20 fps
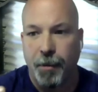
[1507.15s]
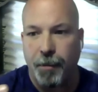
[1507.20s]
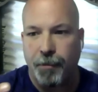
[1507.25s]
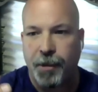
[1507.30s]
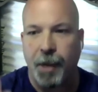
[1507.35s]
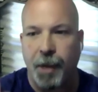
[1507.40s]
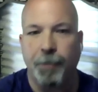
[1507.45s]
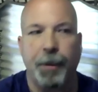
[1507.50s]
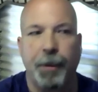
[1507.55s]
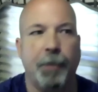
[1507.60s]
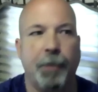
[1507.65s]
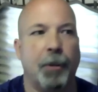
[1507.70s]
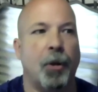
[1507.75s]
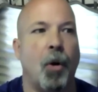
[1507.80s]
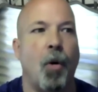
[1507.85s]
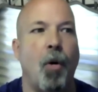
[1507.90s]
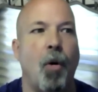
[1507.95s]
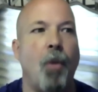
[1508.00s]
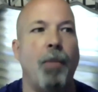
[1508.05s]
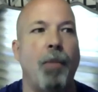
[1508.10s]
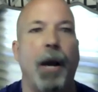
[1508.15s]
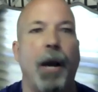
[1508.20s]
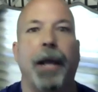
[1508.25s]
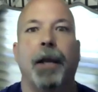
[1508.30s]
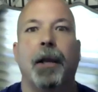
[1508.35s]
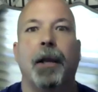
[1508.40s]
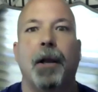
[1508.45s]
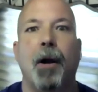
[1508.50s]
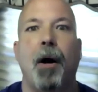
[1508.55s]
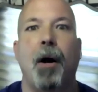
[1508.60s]
some people go oh my
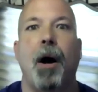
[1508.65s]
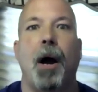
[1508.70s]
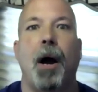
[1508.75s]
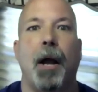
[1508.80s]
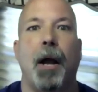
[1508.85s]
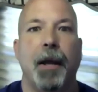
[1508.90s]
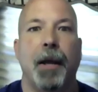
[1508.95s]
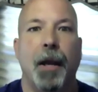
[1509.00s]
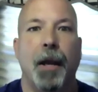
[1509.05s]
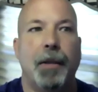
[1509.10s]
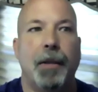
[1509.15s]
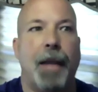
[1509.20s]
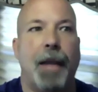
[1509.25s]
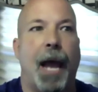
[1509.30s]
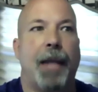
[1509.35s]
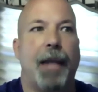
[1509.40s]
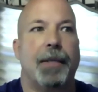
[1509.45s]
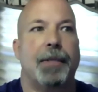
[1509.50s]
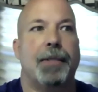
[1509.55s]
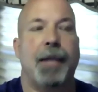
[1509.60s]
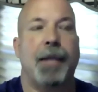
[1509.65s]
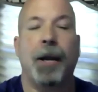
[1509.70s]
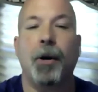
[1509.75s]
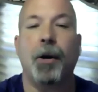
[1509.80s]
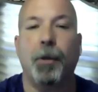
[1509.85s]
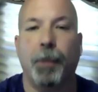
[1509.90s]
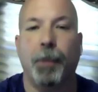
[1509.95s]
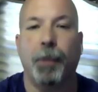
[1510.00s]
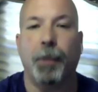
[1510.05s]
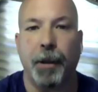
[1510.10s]
god that's
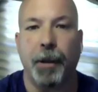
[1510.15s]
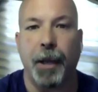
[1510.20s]
terrible.